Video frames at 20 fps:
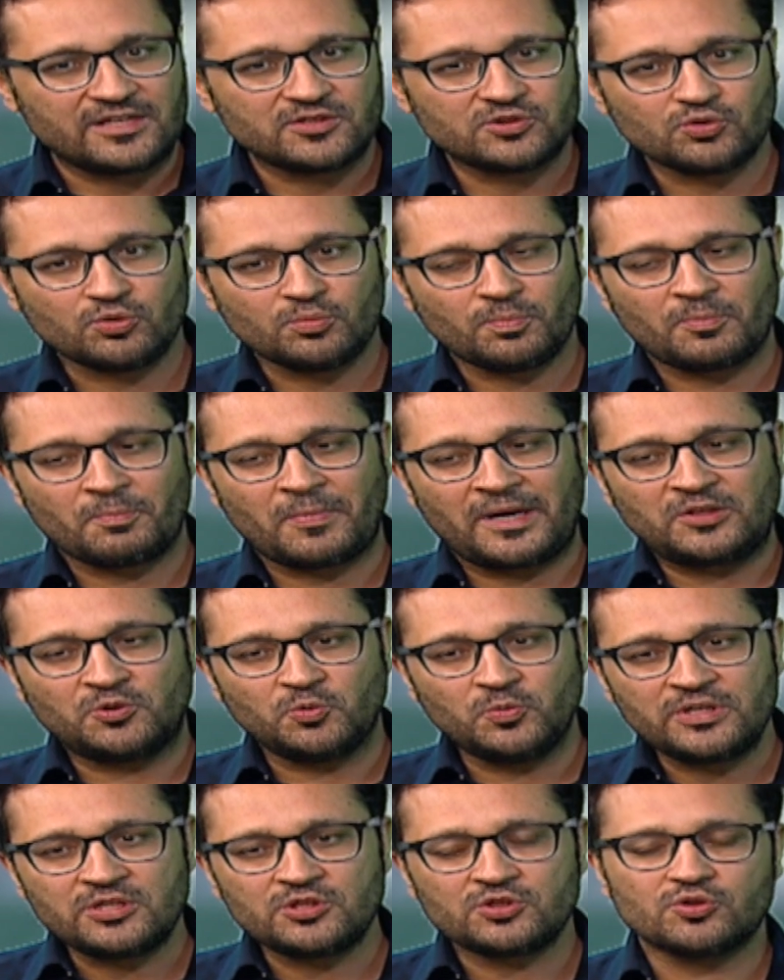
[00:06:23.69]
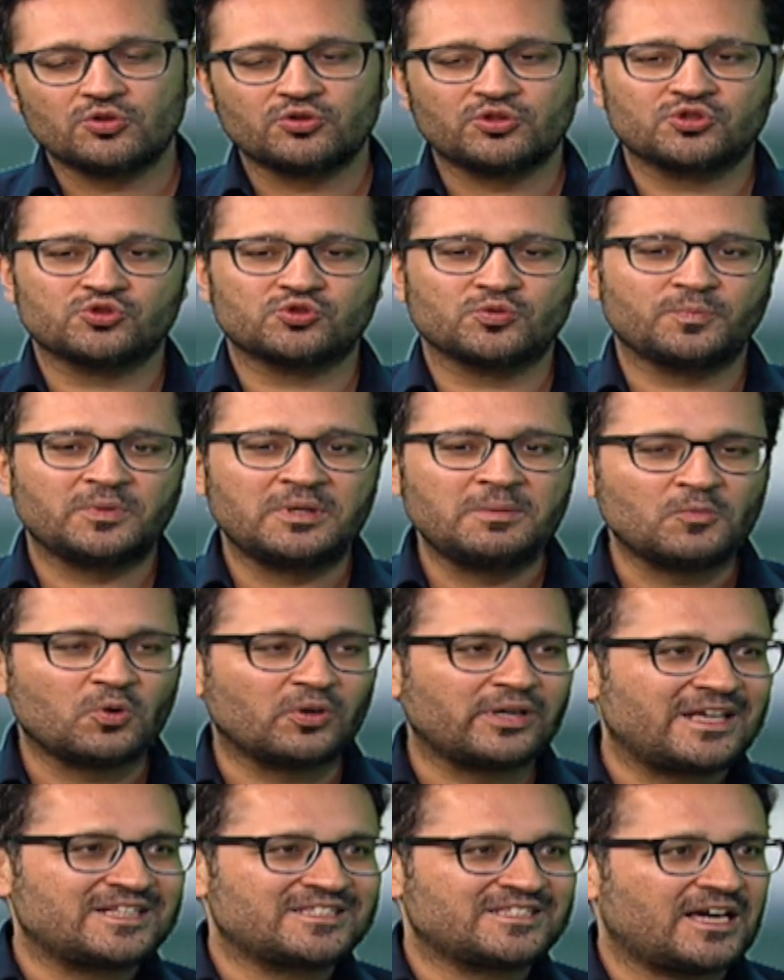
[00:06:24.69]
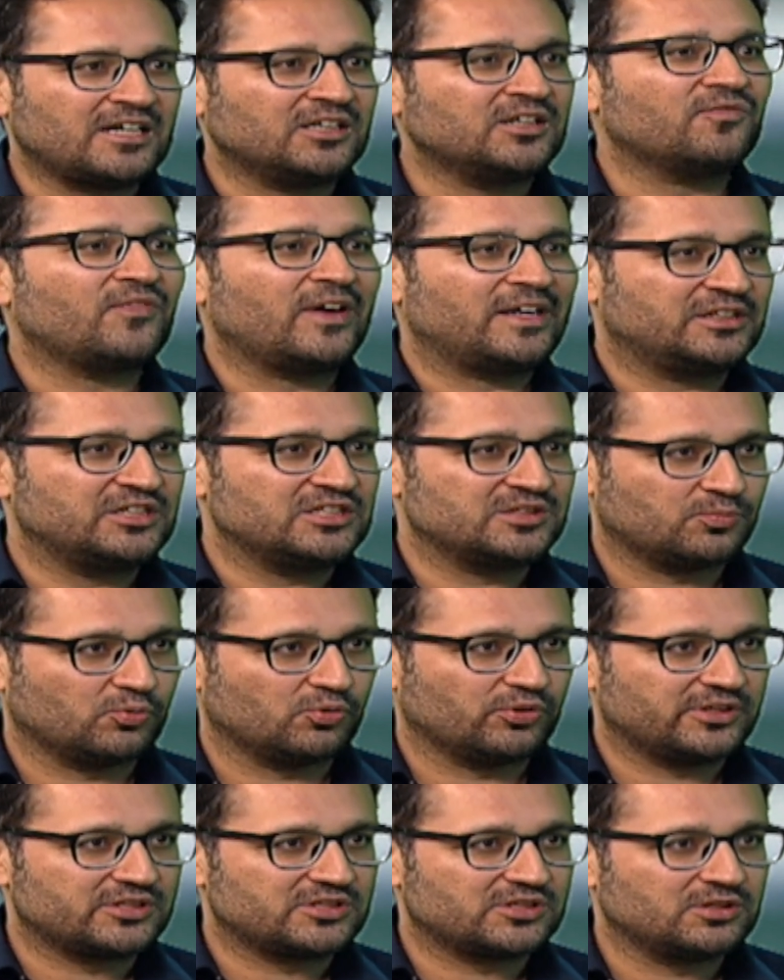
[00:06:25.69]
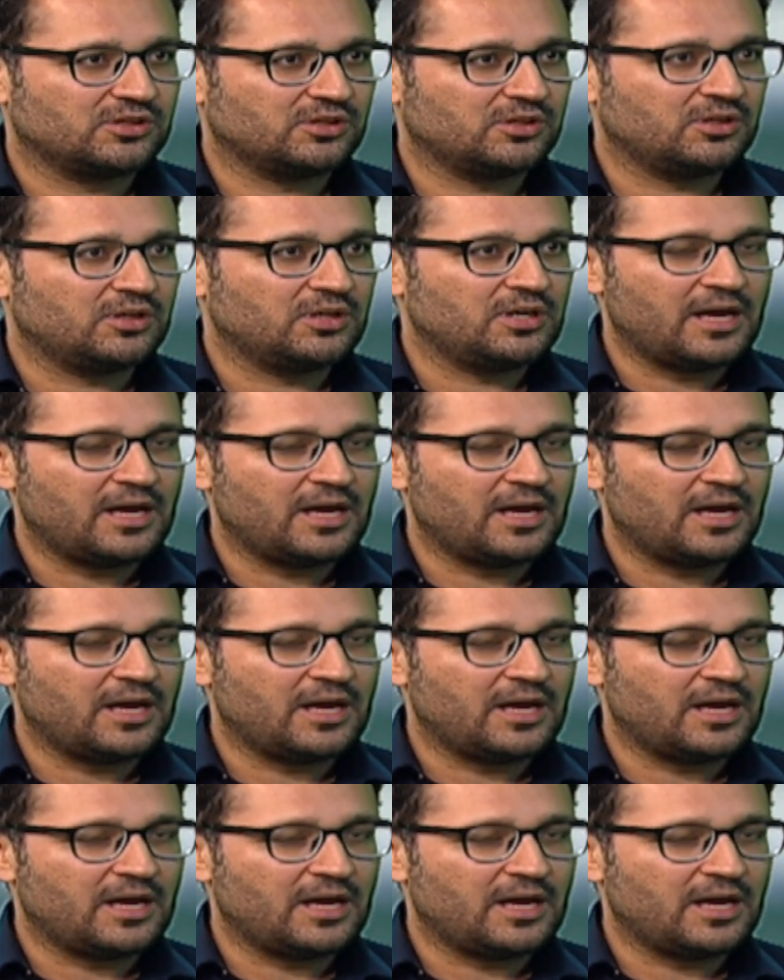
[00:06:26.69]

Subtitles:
And so by doing so, the Supreme Court has sanctified these protests.